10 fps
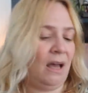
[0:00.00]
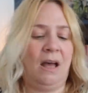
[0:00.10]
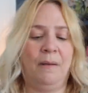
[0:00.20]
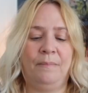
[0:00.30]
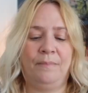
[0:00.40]

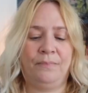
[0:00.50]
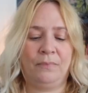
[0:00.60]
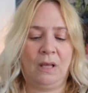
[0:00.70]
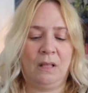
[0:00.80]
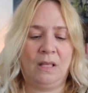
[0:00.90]
Um
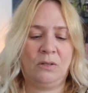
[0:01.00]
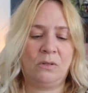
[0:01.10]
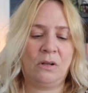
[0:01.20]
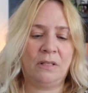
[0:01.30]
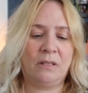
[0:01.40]
this was
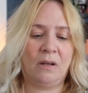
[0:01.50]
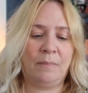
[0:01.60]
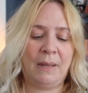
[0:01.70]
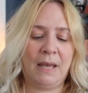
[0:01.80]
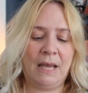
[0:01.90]
ninety-nine
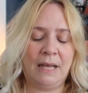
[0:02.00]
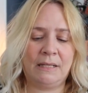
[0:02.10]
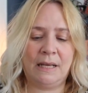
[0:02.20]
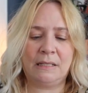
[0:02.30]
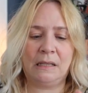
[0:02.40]
p.
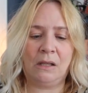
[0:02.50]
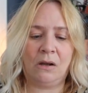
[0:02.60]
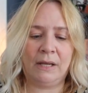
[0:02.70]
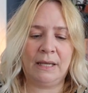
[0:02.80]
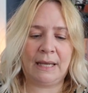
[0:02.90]
It is
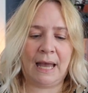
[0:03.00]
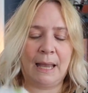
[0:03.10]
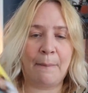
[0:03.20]
like a